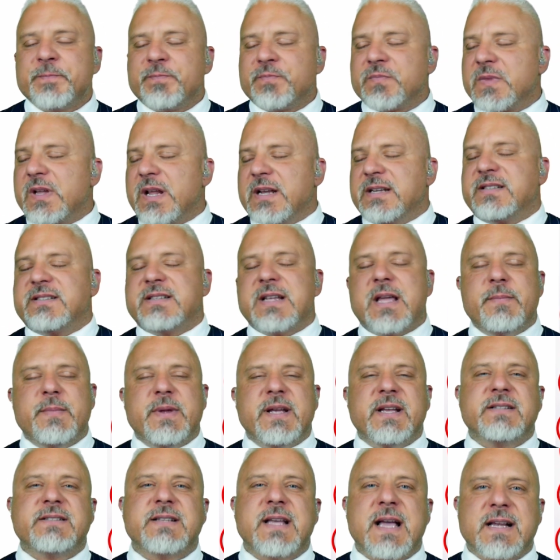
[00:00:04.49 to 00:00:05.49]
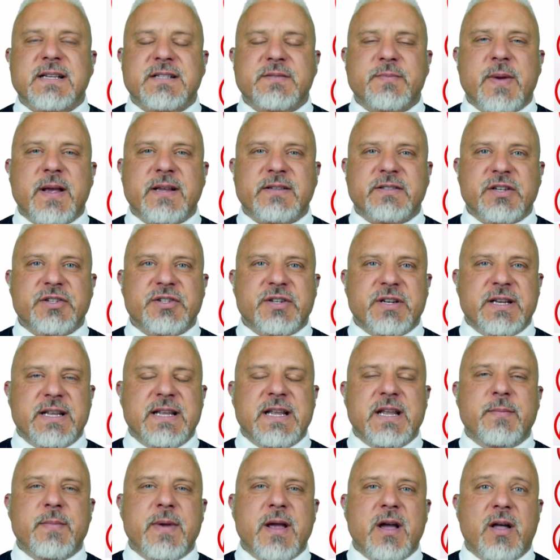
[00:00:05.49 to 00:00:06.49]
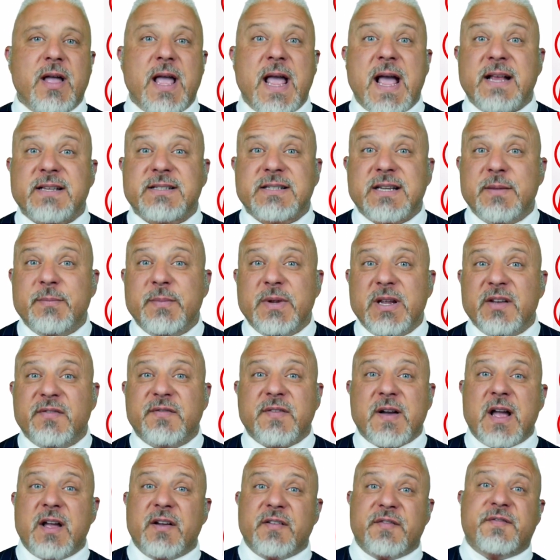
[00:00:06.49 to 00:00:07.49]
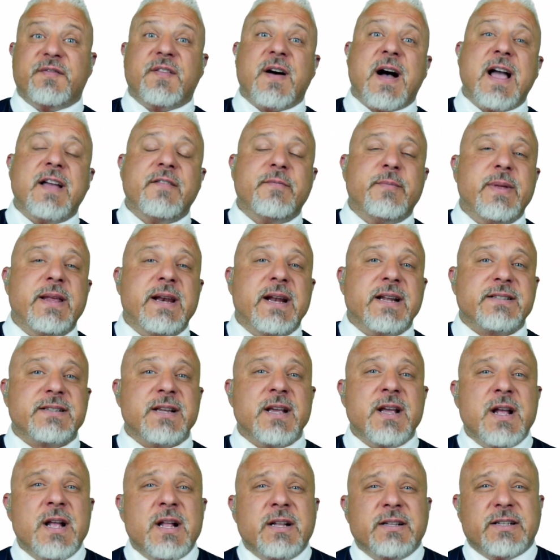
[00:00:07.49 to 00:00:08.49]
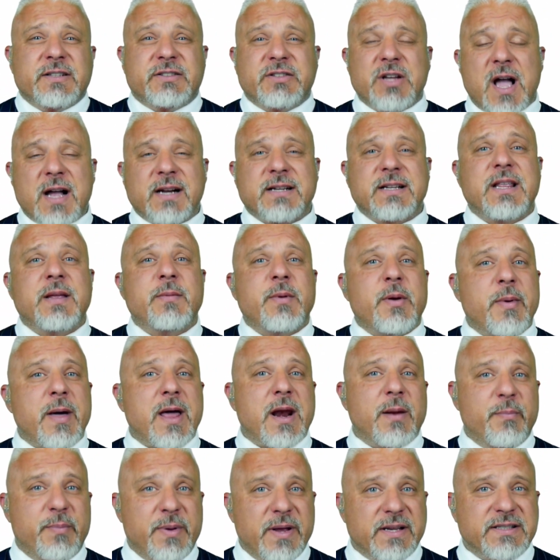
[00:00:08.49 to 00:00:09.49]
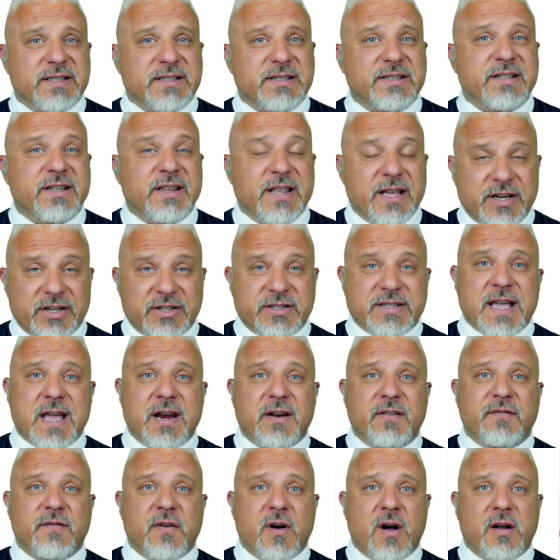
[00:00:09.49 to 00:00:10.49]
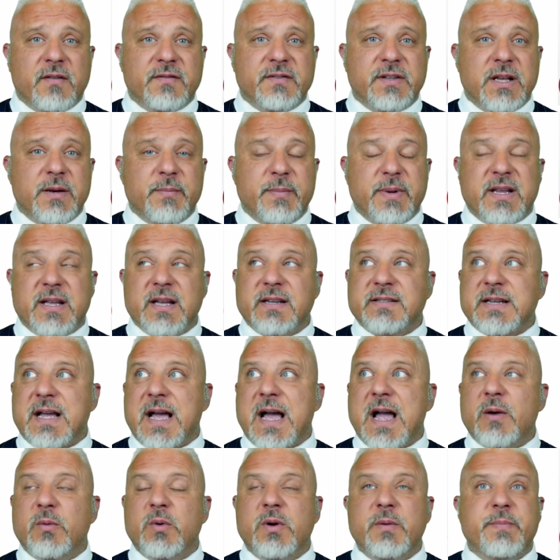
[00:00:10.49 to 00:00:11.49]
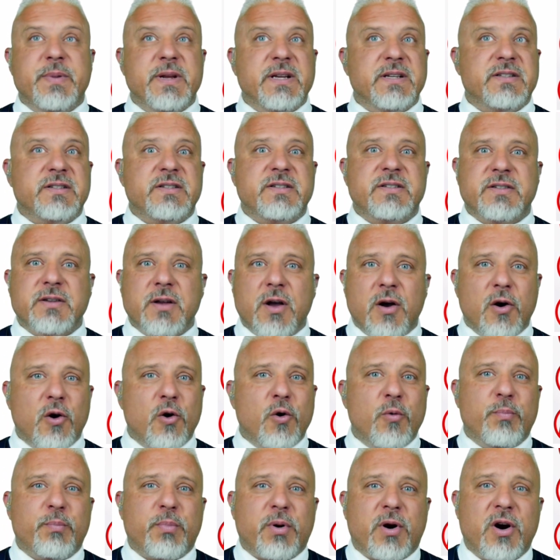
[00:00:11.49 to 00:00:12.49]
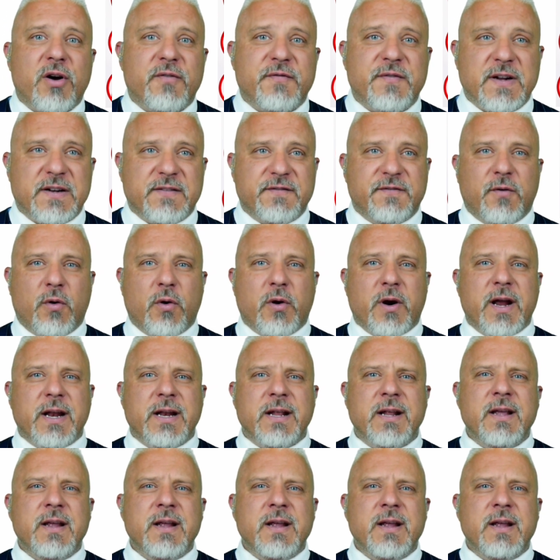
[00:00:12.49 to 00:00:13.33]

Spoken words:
They send me a text message, an email asking me if I have 5 minutes to talk to them about a business that they just got involved in because I would be so perfect for it.